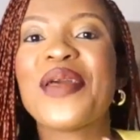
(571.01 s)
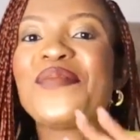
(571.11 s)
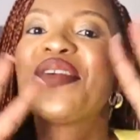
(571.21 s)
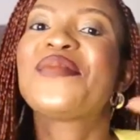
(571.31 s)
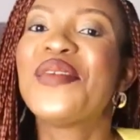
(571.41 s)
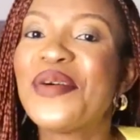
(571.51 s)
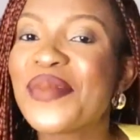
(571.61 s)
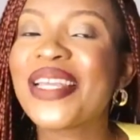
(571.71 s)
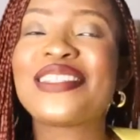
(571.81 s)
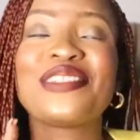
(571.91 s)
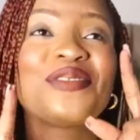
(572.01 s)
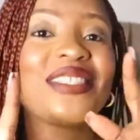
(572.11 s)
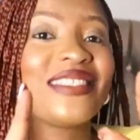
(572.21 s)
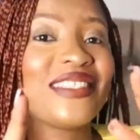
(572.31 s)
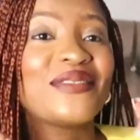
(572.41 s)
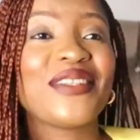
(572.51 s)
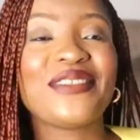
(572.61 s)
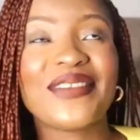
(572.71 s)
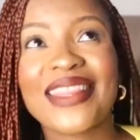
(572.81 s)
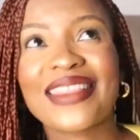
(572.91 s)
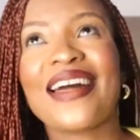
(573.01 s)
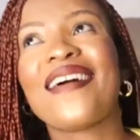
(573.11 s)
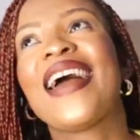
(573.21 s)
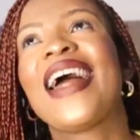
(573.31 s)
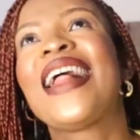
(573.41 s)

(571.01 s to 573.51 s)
my big mommy, she's watching this video right now.